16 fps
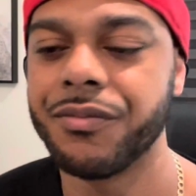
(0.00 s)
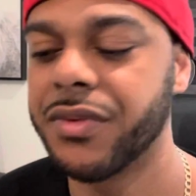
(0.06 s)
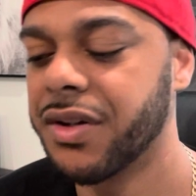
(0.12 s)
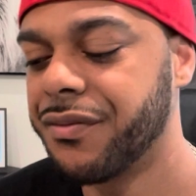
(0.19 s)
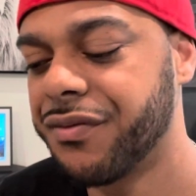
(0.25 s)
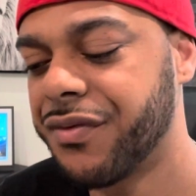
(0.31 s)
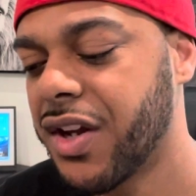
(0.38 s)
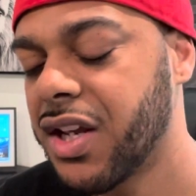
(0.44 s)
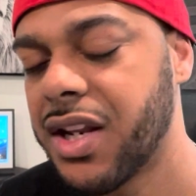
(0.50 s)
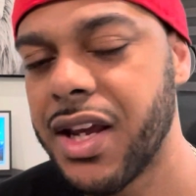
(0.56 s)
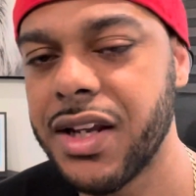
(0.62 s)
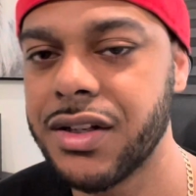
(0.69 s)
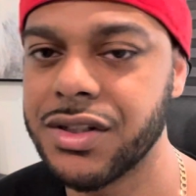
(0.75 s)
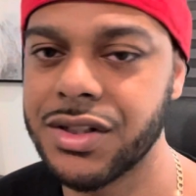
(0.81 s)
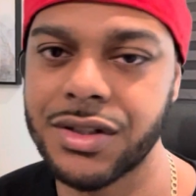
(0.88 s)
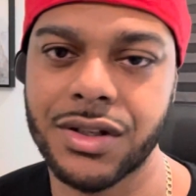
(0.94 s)
But fate
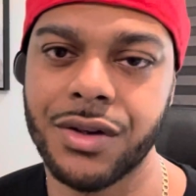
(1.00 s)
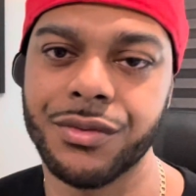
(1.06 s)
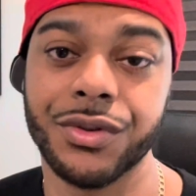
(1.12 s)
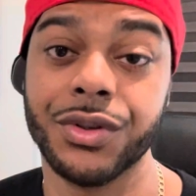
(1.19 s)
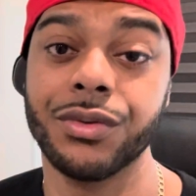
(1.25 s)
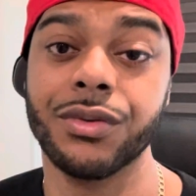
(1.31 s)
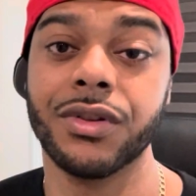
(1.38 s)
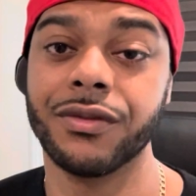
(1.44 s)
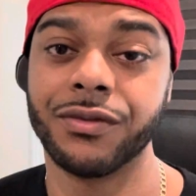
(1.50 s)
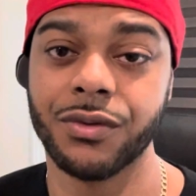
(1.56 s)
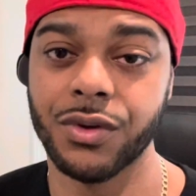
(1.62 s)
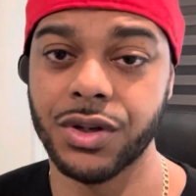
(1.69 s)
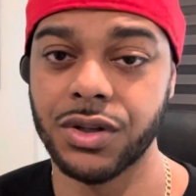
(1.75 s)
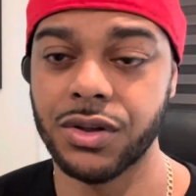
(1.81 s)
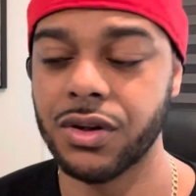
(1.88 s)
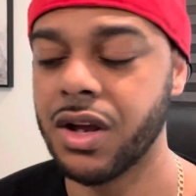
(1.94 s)
ain't just going to do it
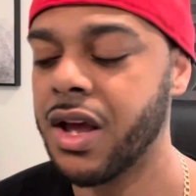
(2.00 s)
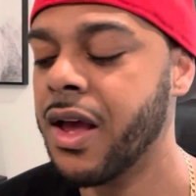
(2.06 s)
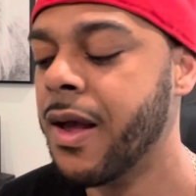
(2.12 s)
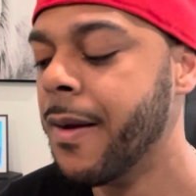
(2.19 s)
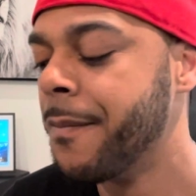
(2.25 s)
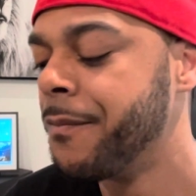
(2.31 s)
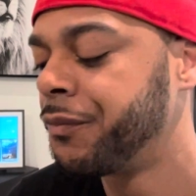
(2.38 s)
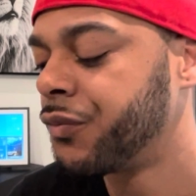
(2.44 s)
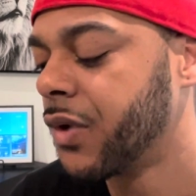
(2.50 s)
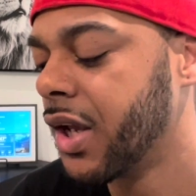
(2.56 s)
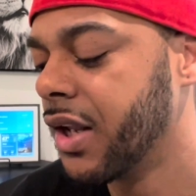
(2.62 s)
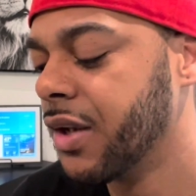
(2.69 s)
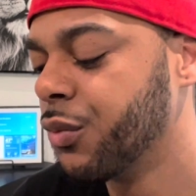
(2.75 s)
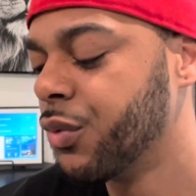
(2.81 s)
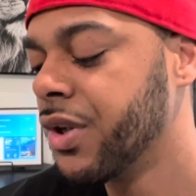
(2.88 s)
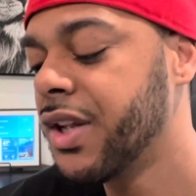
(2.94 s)
for you.
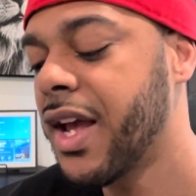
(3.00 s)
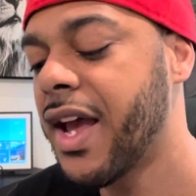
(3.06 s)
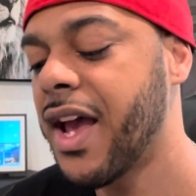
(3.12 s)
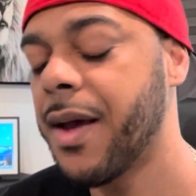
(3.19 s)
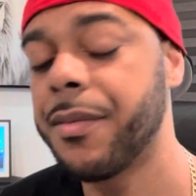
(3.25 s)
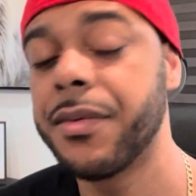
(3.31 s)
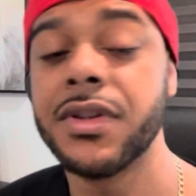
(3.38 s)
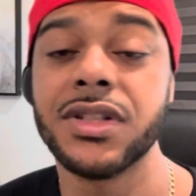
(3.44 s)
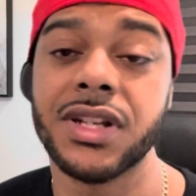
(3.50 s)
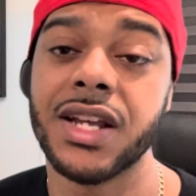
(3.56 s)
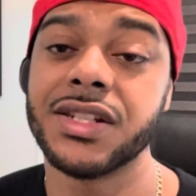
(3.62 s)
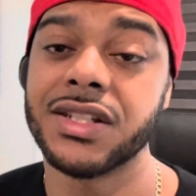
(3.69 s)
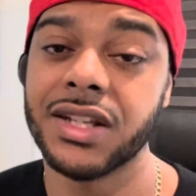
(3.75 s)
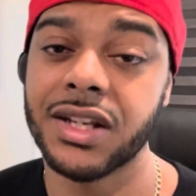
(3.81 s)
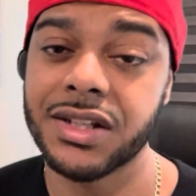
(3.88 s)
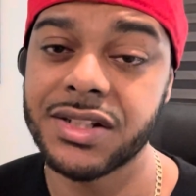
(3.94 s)
And when that happens,
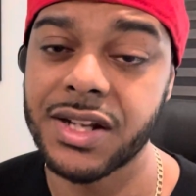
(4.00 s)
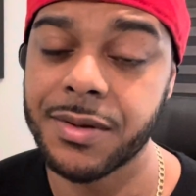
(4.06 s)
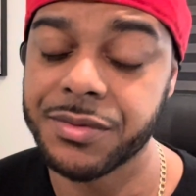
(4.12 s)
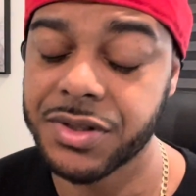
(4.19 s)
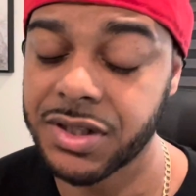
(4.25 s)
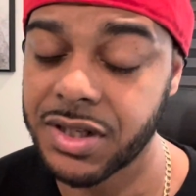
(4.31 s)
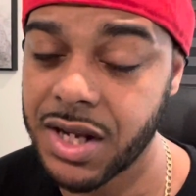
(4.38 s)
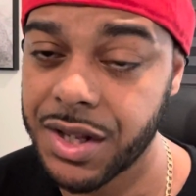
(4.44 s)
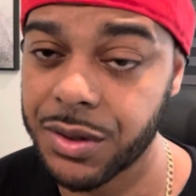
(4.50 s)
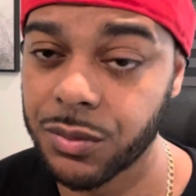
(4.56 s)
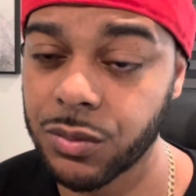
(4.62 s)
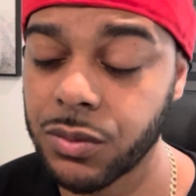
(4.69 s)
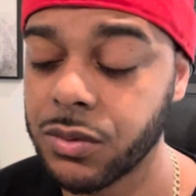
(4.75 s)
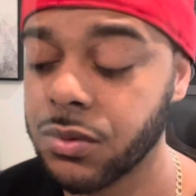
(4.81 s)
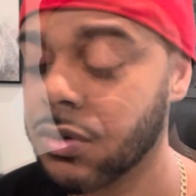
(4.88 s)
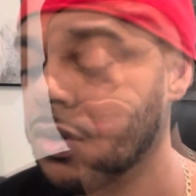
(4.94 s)
that's the exception, not the
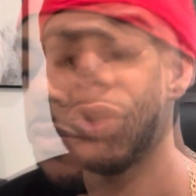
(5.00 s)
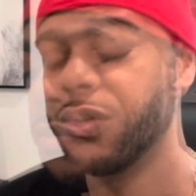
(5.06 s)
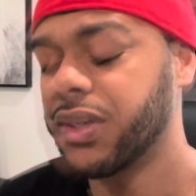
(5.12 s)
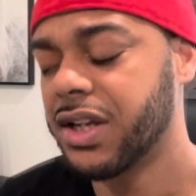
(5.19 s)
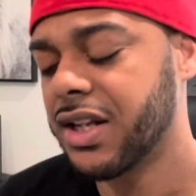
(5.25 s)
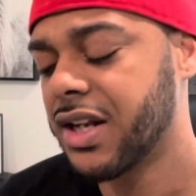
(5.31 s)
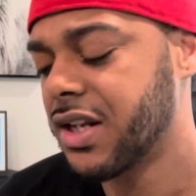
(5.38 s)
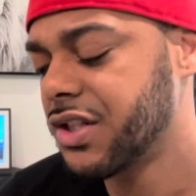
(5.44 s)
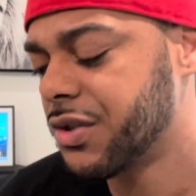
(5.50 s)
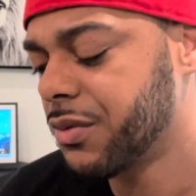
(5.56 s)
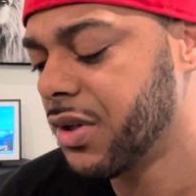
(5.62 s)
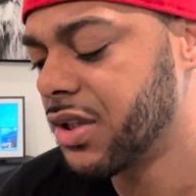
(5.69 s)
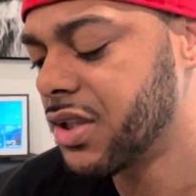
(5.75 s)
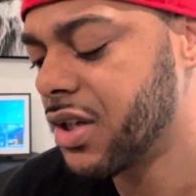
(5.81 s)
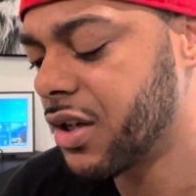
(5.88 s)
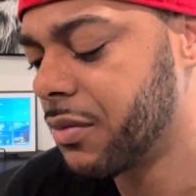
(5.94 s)
rule. So again, I just
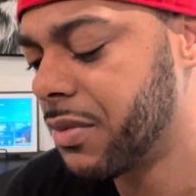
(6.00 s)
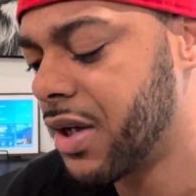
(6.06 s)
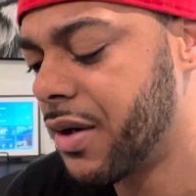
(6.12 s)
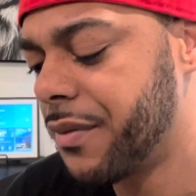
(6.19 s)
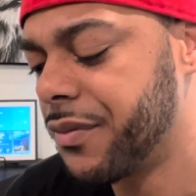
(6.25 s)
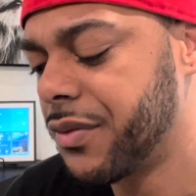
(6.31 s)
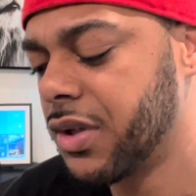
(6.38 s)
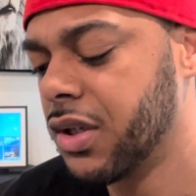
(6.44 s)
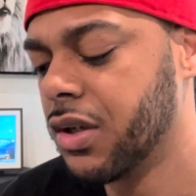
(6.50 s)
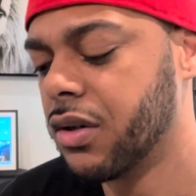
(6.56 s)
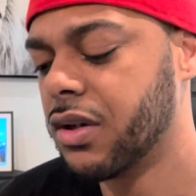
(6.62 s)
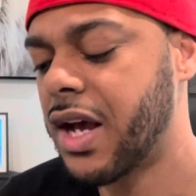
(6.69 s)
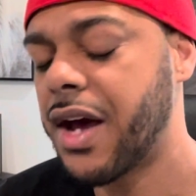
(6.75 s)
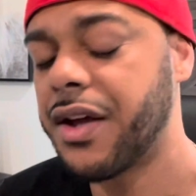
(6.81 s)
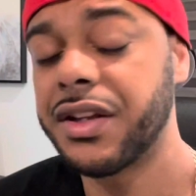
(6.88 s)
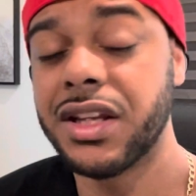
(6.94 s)
want to talk about, you know,
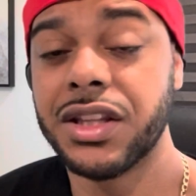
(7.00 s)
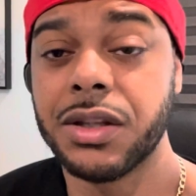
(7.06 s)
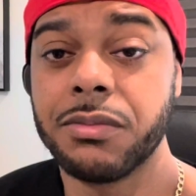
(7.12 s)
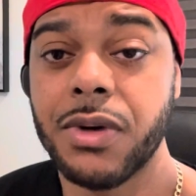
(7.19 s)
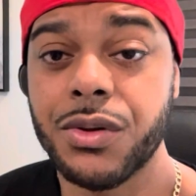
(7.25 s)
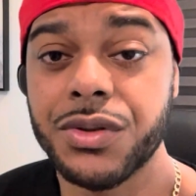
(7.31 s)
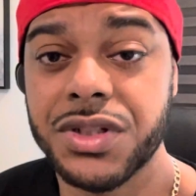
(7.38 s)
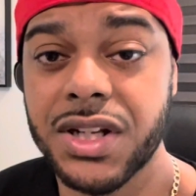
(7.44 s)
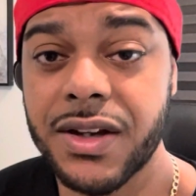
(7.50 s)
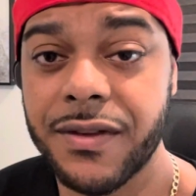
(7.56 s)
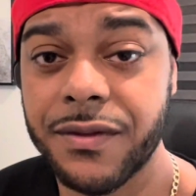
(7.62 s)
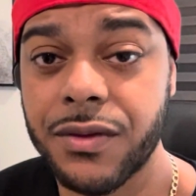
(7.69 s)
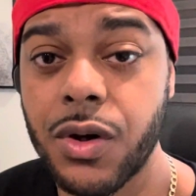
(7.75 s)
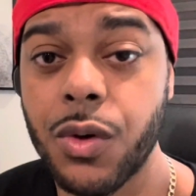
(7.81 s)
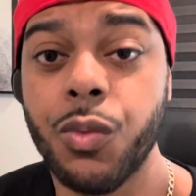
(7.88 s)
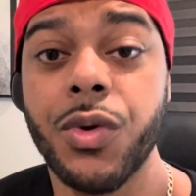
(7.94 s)
how to get the most
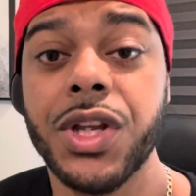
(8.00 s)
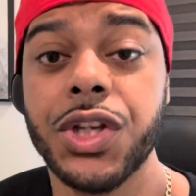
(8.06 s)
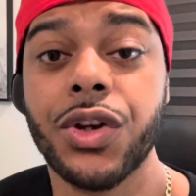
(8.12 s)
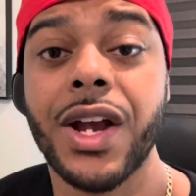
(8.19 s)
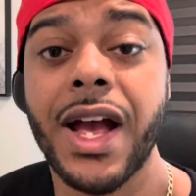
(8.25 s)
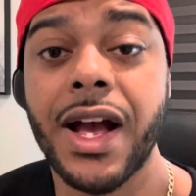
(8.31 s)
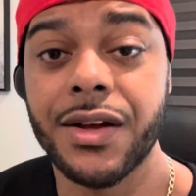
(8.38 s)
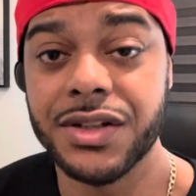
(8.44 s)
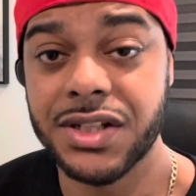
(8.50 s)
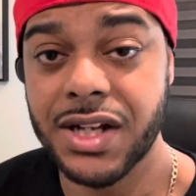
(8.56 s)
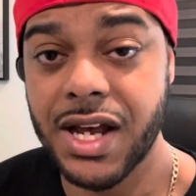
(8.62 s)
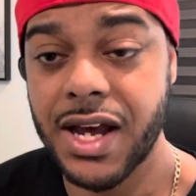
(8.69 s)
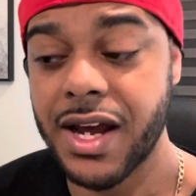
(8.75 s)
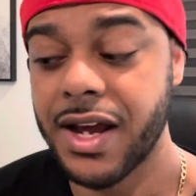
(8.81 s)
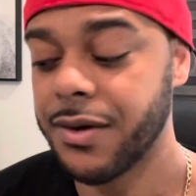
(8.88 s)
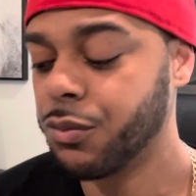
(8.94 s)
of when you're
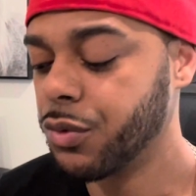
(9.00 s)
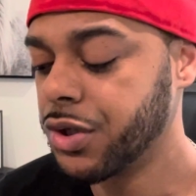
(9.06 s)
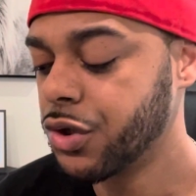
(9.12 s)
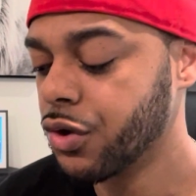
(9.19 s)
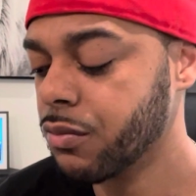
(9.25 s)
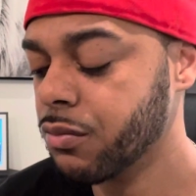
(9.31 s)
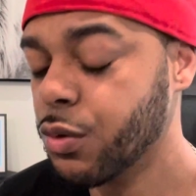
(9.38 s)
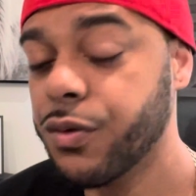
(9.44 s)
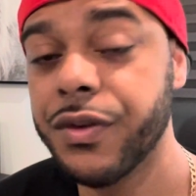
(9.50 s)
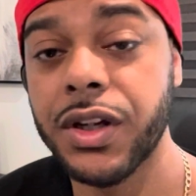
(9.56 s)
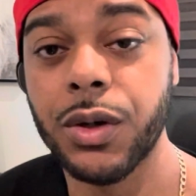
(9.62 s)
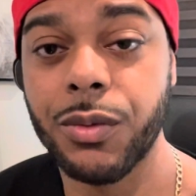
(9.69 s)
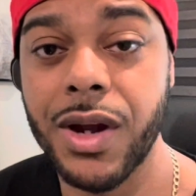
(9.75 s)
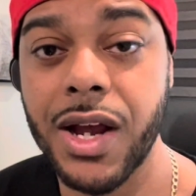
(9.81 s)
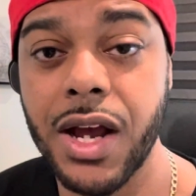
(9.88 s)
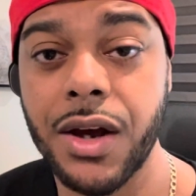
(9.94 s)
outside, when you're moving
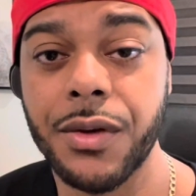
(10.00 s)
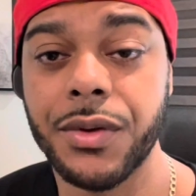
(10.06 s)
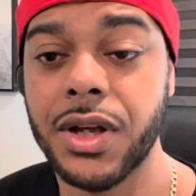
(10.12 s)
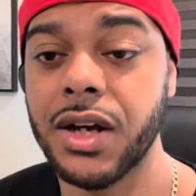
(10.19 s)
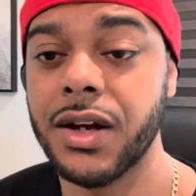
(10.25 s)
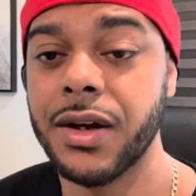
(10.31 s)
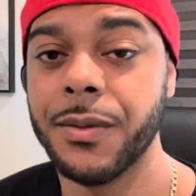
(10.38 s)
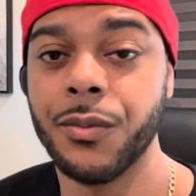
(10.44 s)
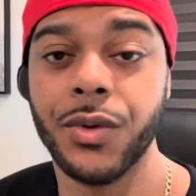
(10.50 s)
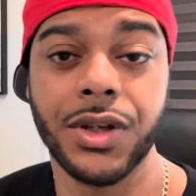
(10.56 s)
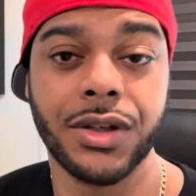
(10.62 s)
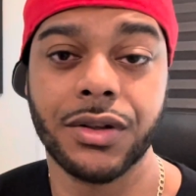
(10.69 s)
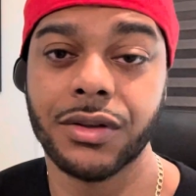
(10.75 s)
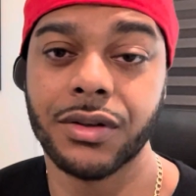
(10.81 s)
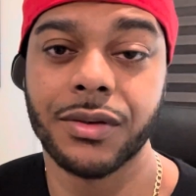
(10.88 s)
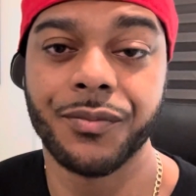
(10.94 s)
around, when
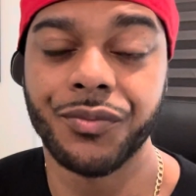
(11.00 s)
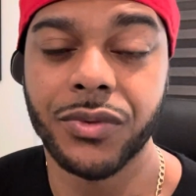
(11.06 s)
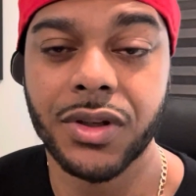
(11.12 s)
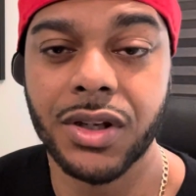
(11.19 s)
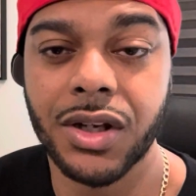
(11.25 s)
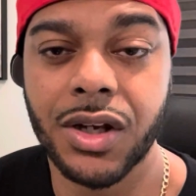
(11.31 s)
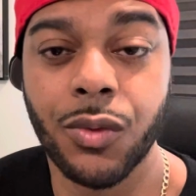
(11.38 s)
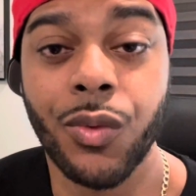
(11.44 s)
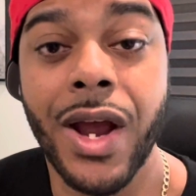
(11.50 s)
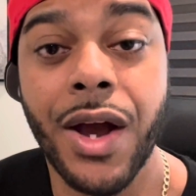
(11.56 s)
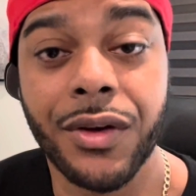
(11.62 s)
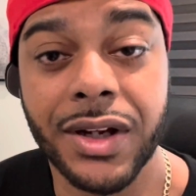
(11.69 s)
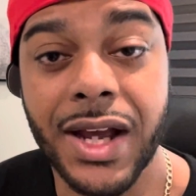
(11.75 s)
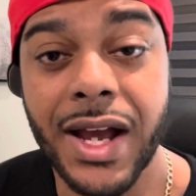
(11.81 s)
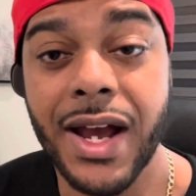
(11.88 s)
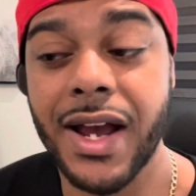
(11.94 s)
you're
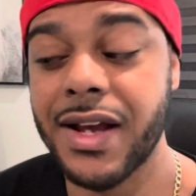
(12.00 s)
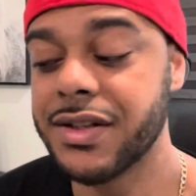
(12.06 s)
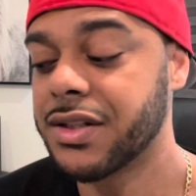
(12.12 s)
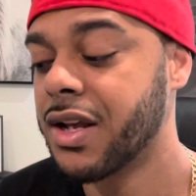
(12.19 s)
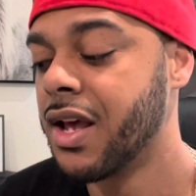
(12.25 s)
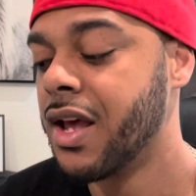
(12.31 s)
around guys.